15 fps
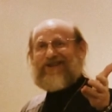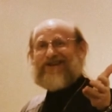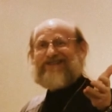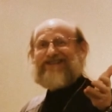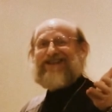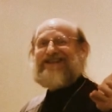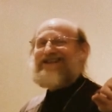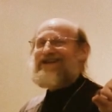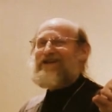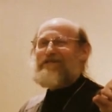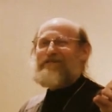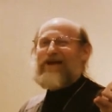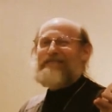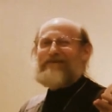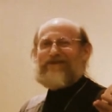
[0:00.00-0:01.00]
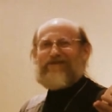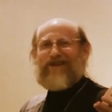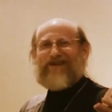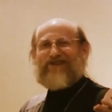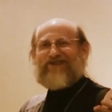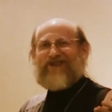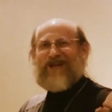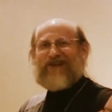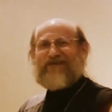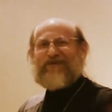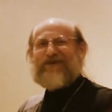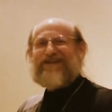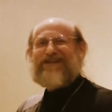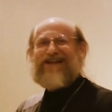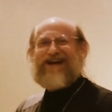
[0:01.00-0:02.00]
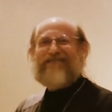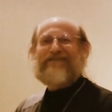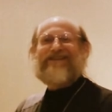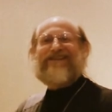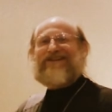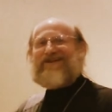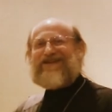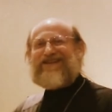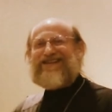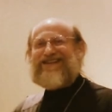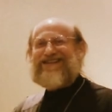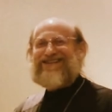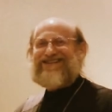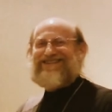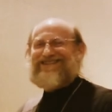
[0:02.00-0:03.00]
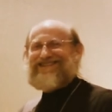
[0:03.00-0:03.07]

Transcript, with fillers: I said, probably Father John wouldn't come, and there he is.